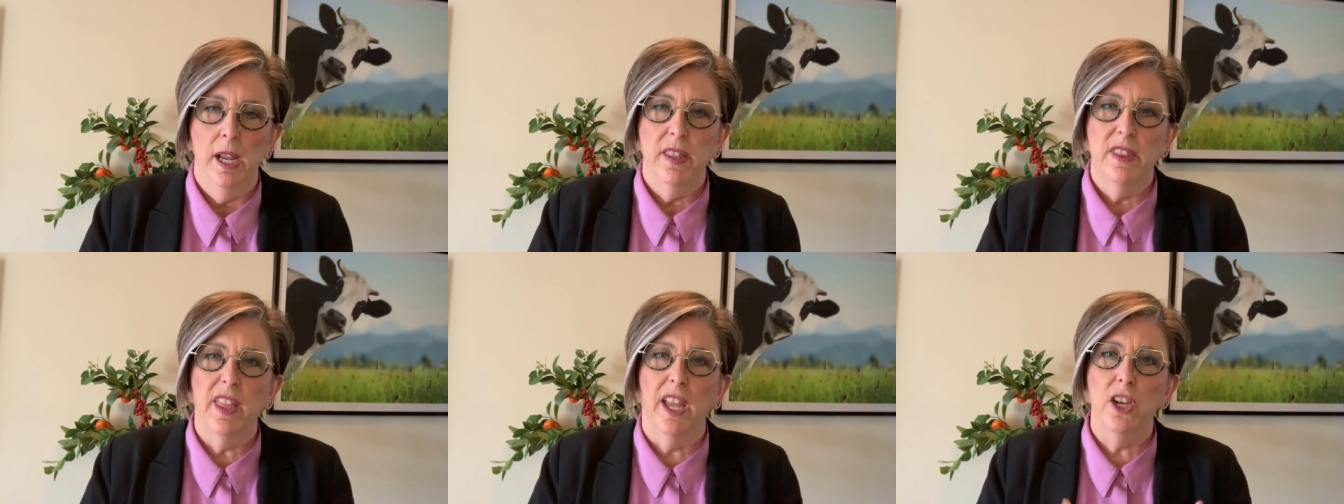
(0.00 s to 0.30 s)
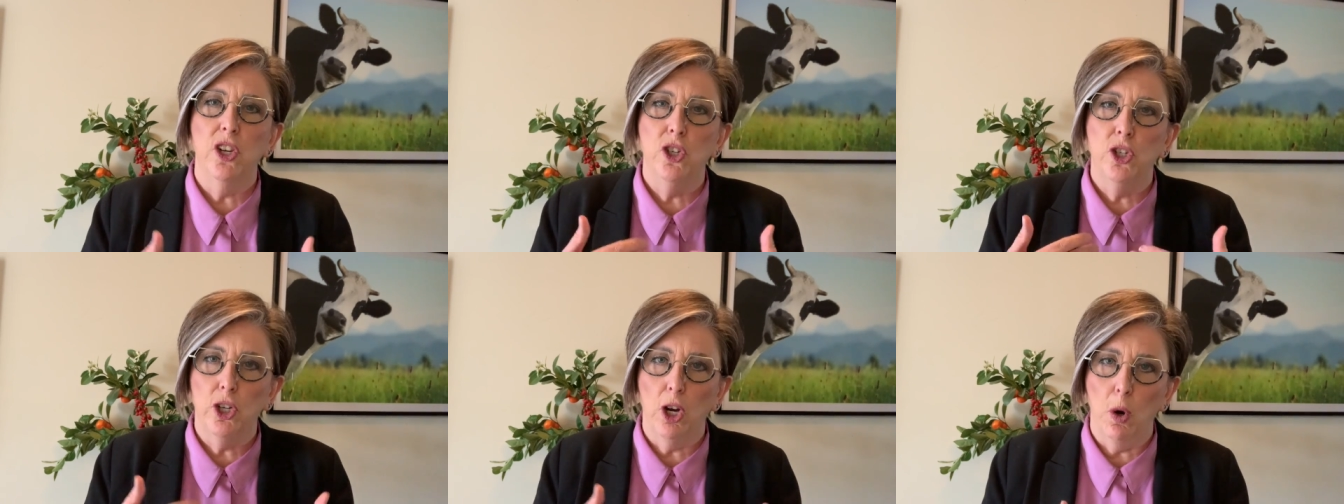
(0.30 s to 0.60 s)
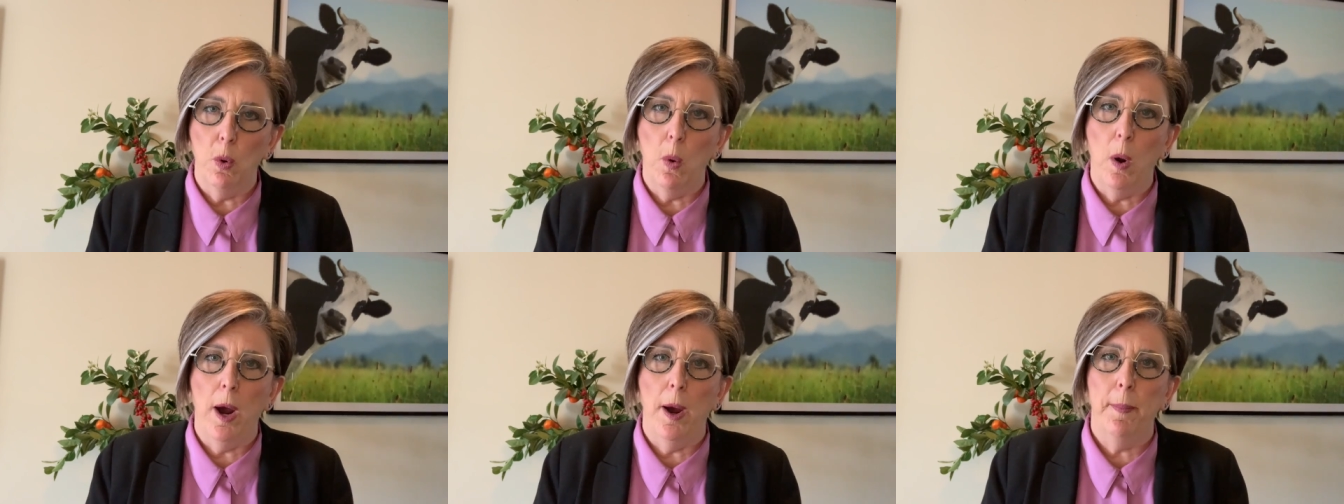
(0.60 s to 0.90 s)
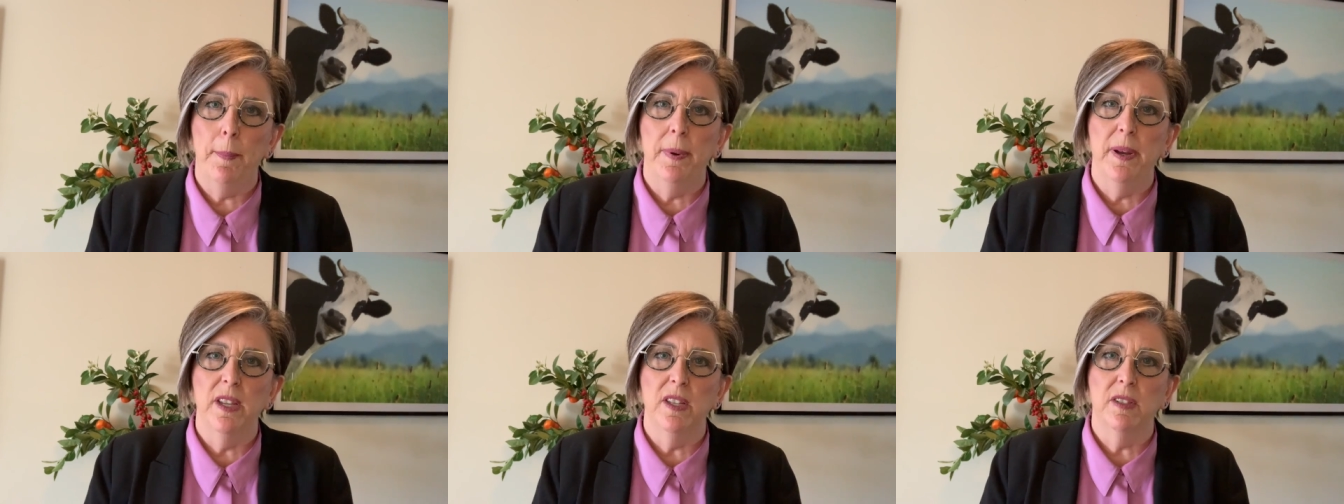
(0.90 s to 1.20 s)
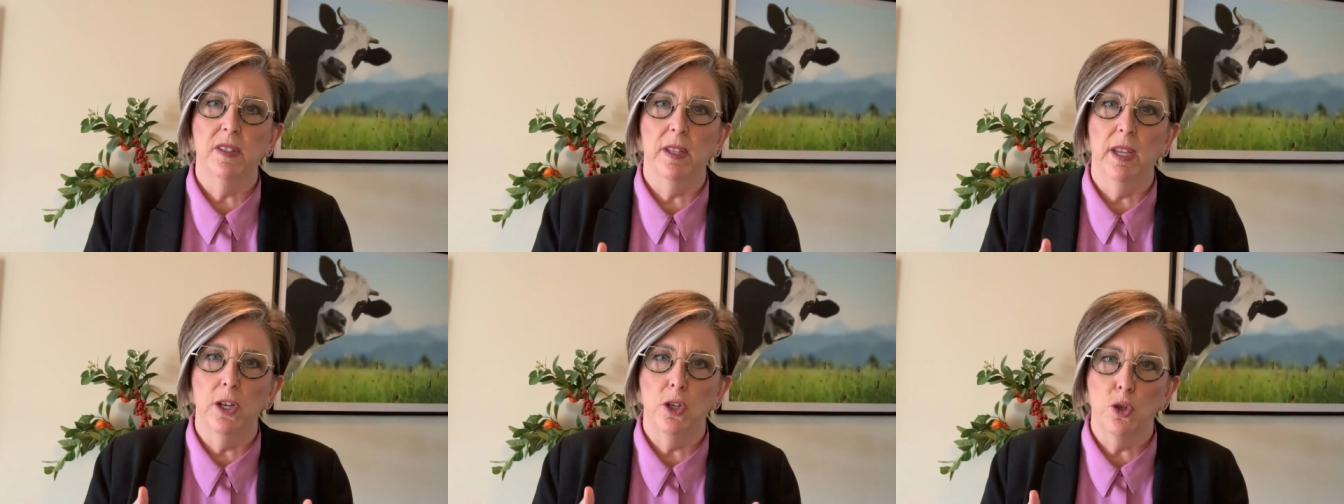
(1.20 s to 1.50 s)
They show up
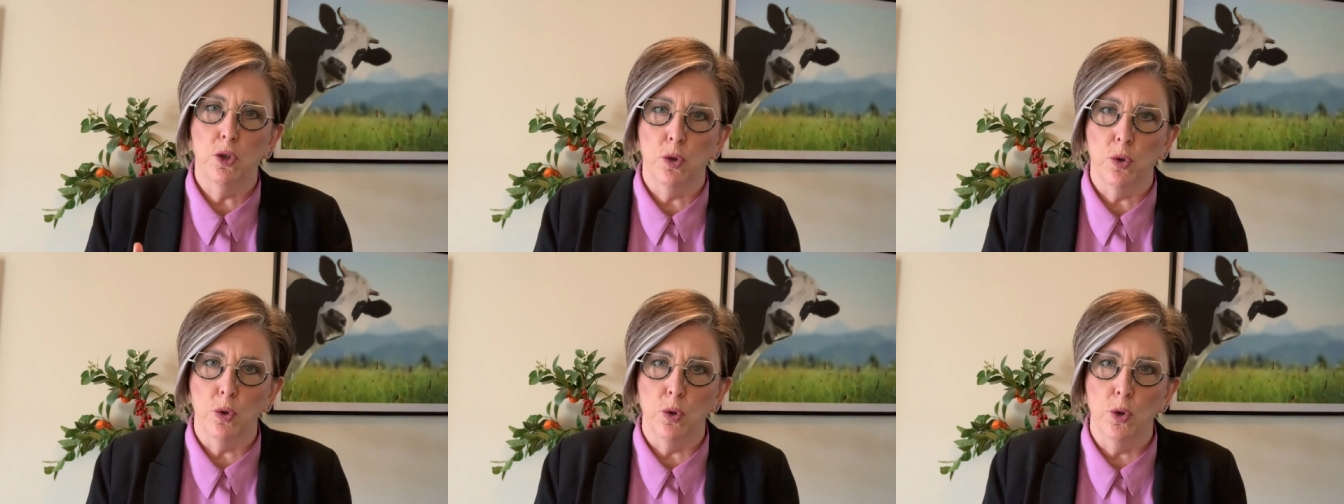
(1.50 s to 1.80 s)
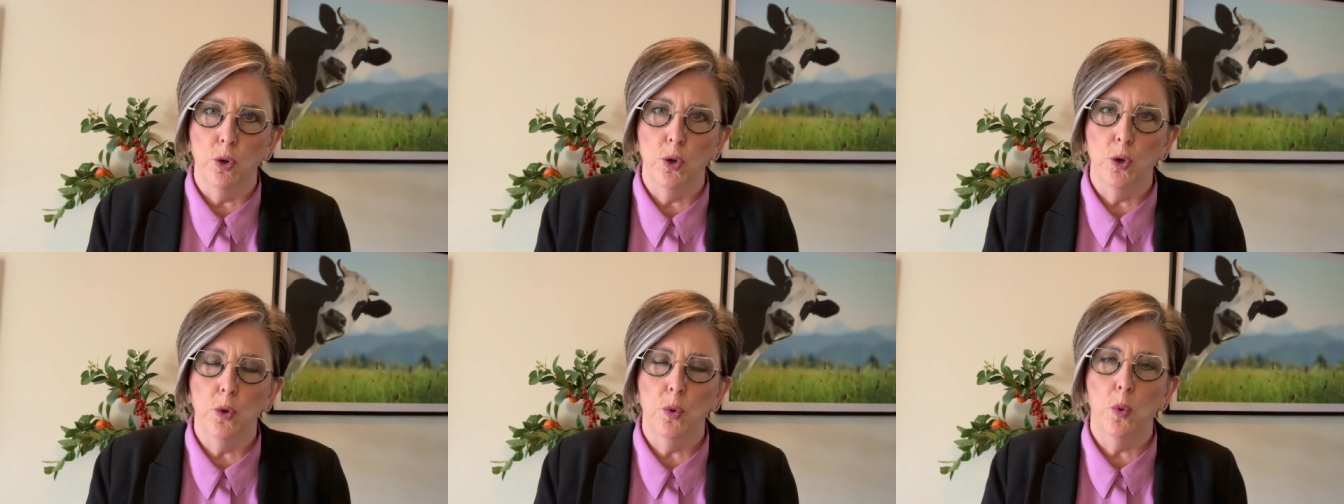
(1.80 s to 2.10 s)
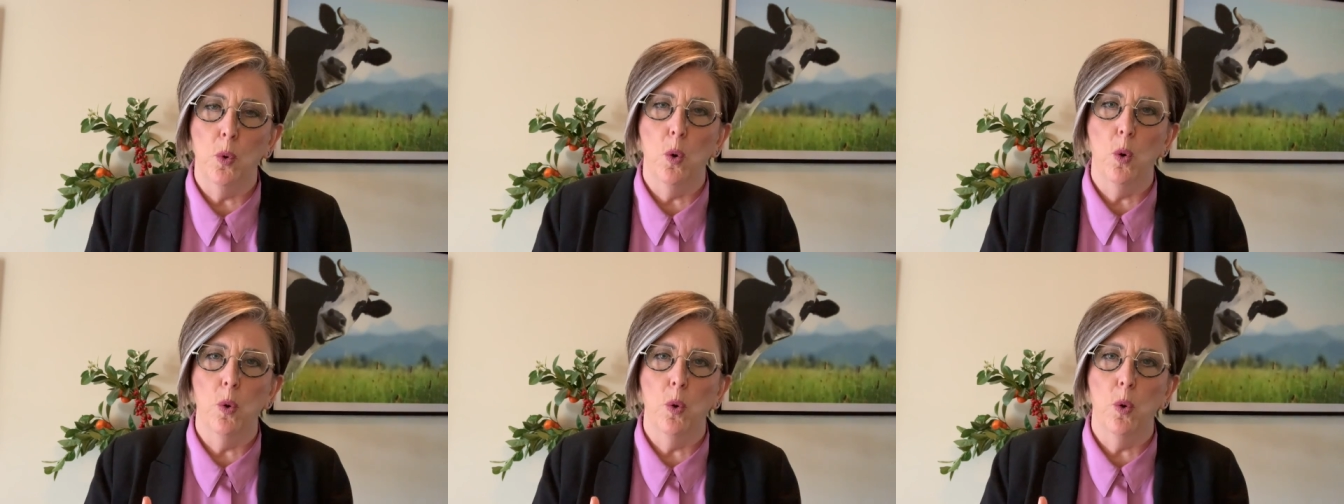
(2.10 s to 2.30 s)
as their true,